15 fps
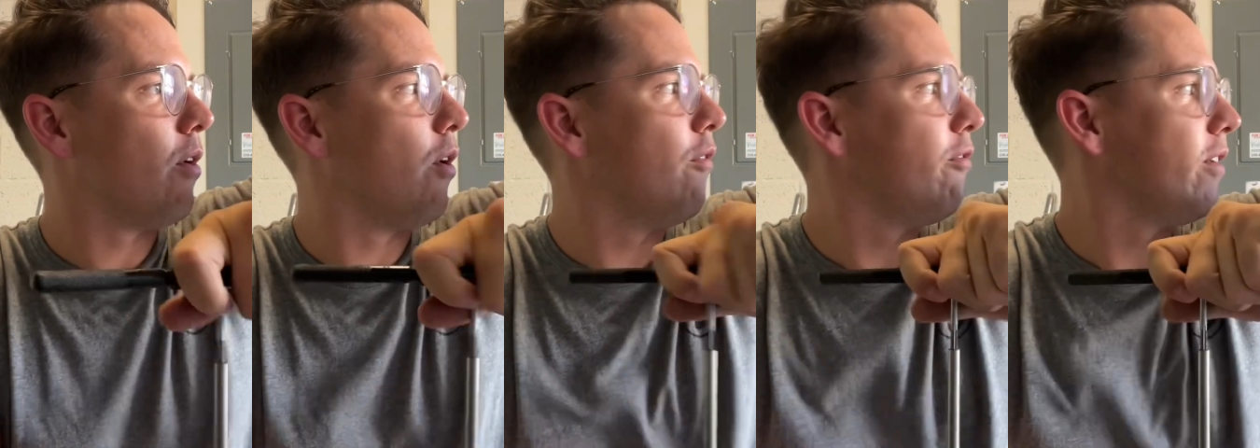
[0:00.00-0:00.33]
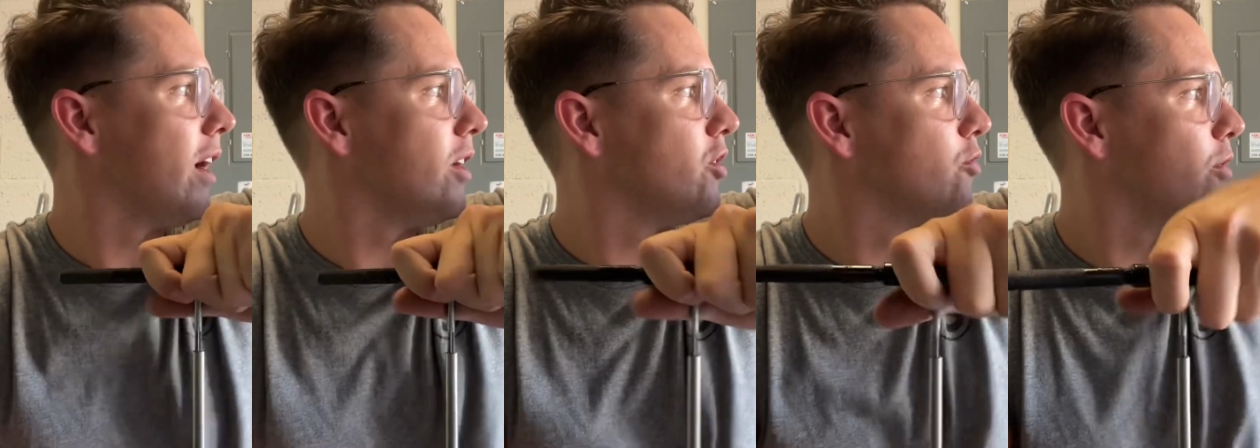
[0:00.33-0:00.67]
Hopefully
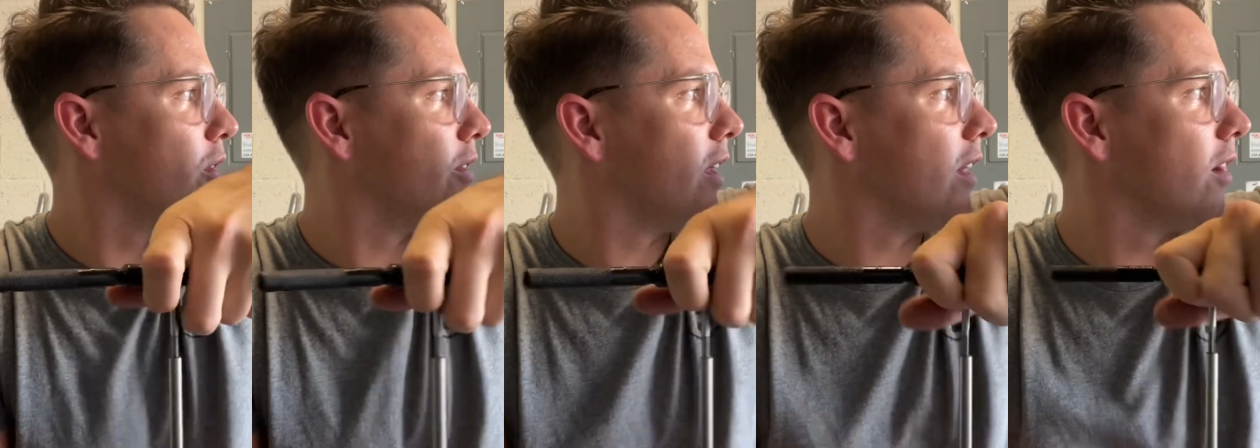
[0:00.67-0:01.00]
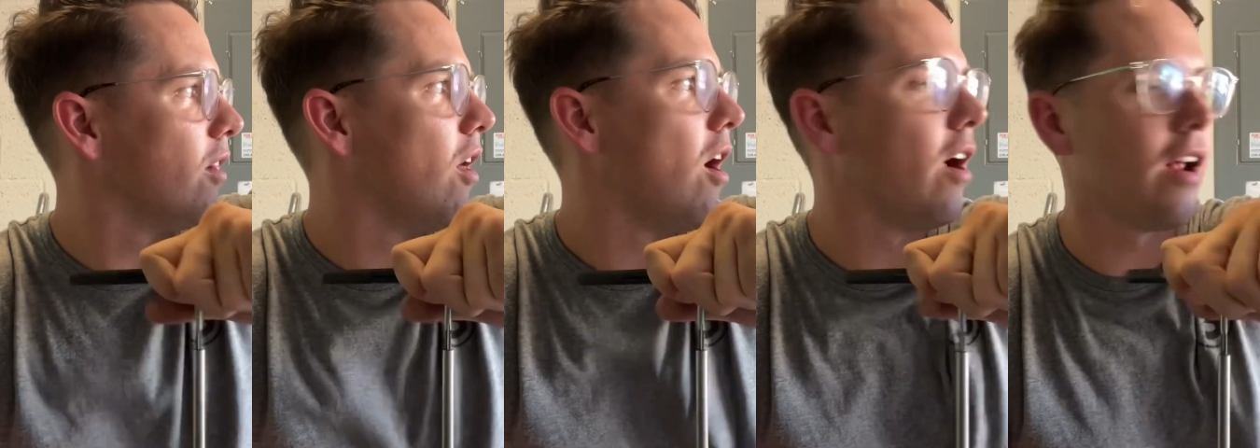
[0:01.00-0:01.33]
I drilled it
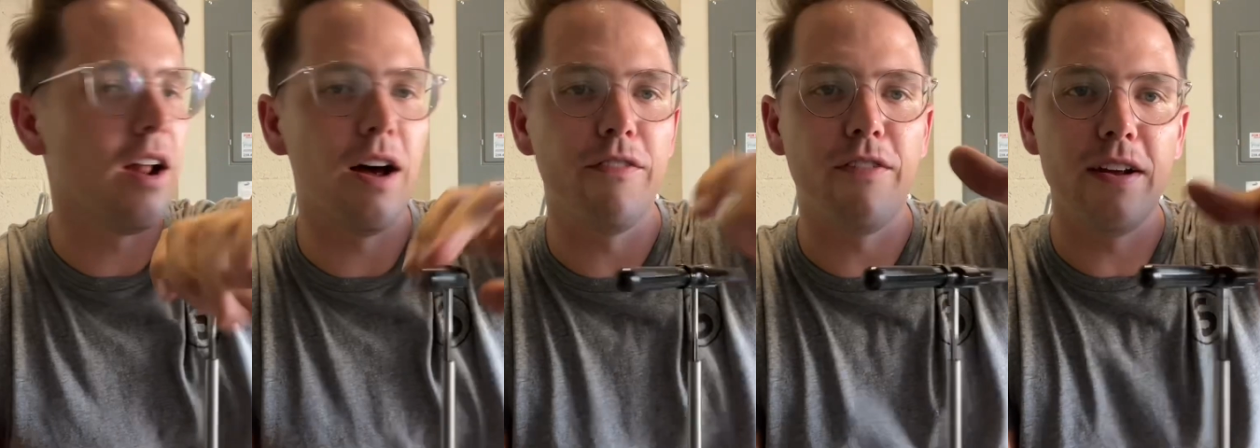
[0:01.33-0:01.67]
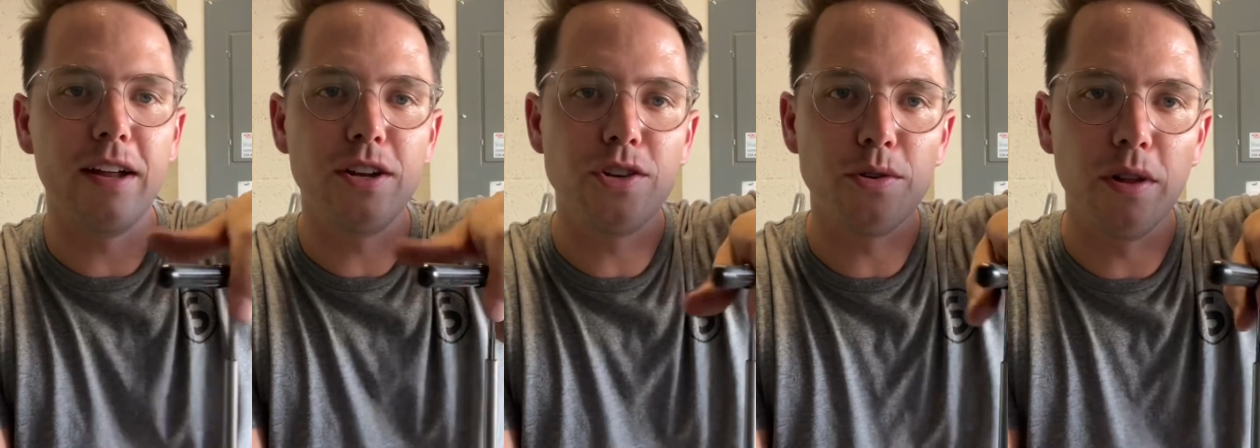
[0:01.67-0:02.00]
long enough. I
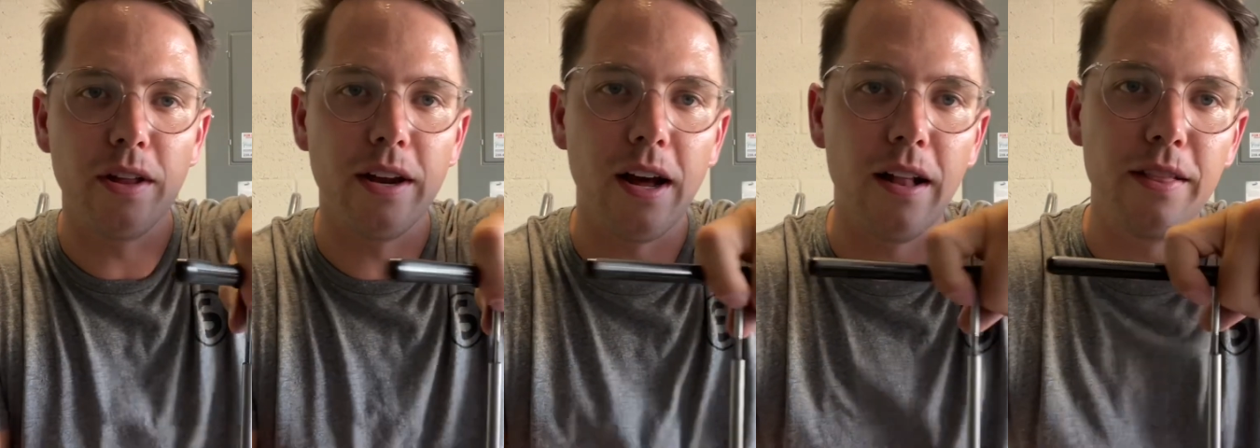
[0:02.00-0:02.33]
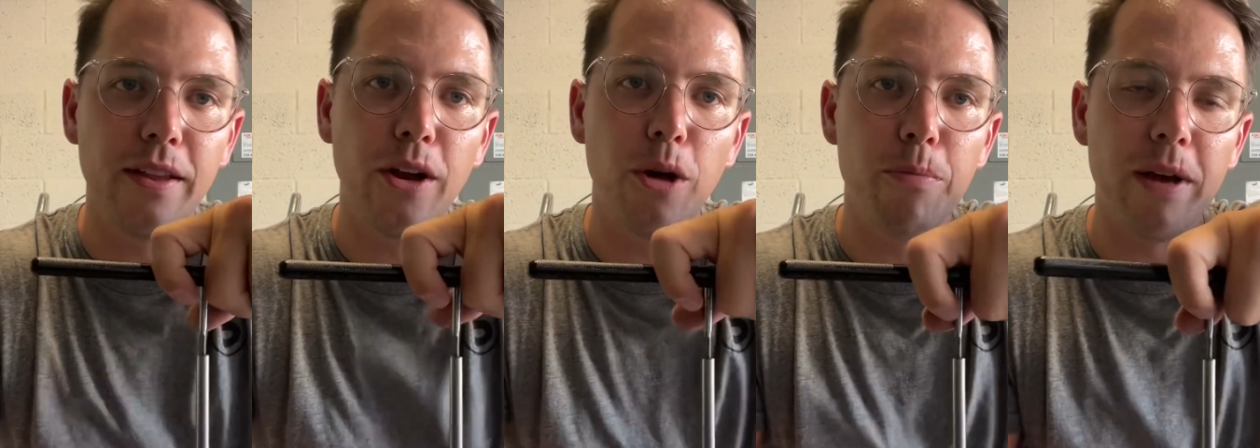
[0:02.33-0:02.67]
did drill it a
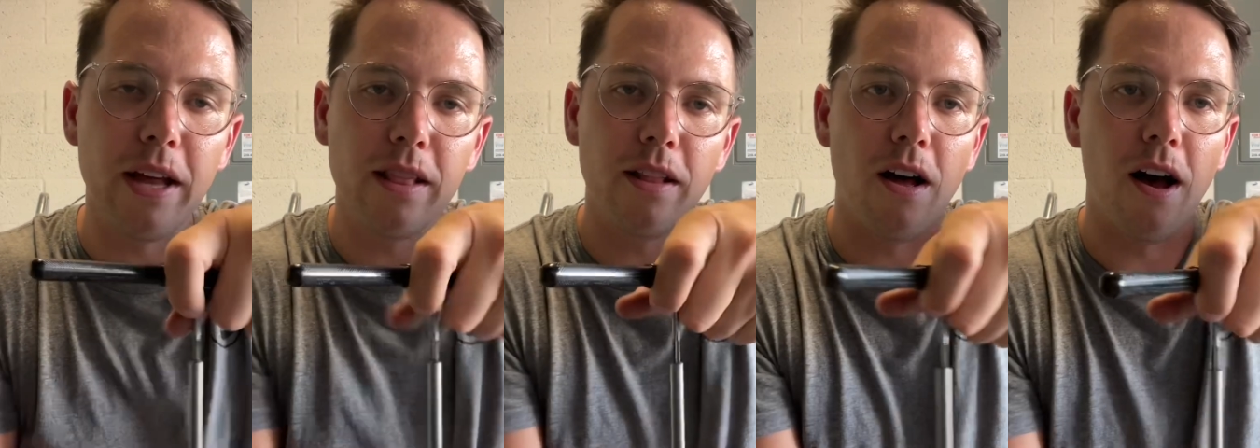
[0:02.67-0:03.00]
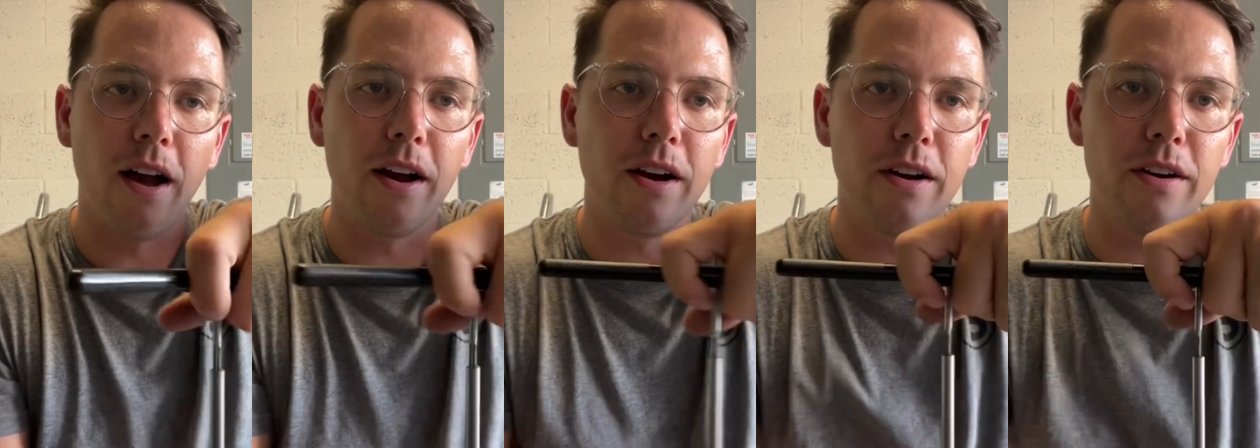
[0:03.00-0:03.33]
little bit
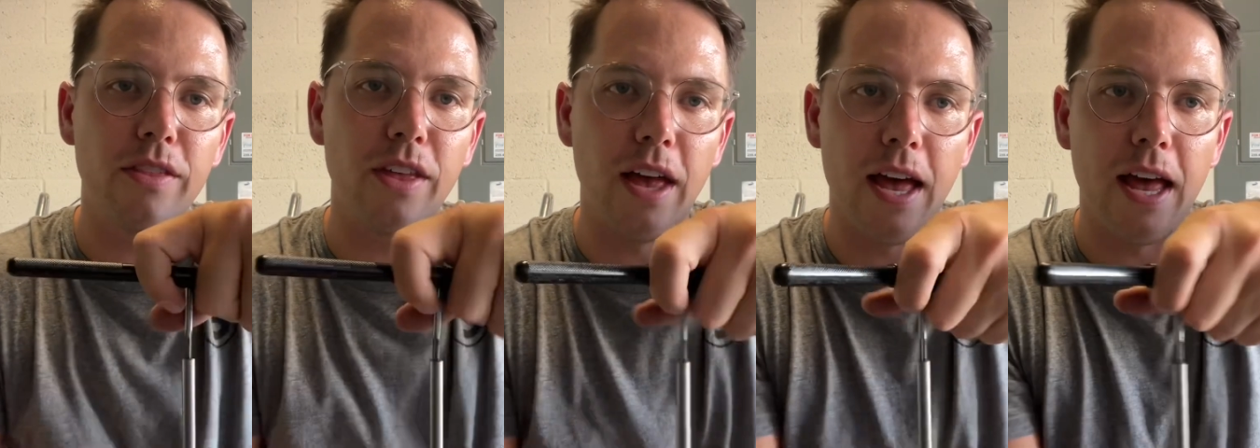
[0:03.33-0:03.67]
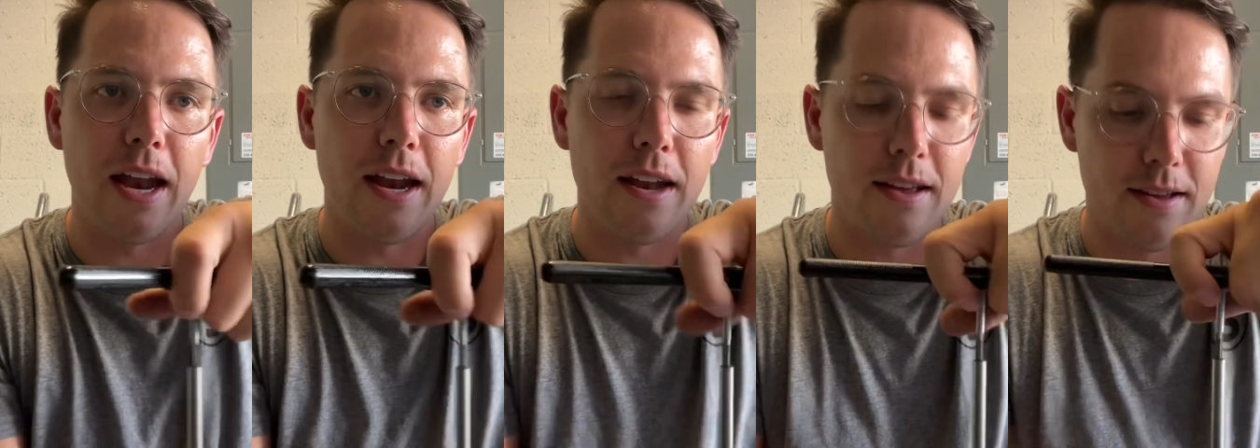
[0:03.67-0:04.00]
longer
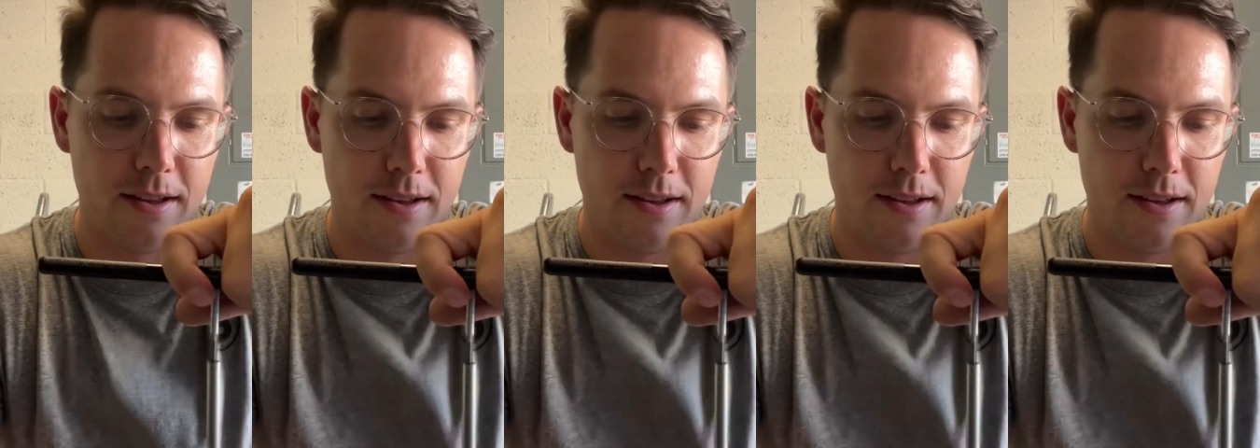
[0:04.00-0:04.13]
than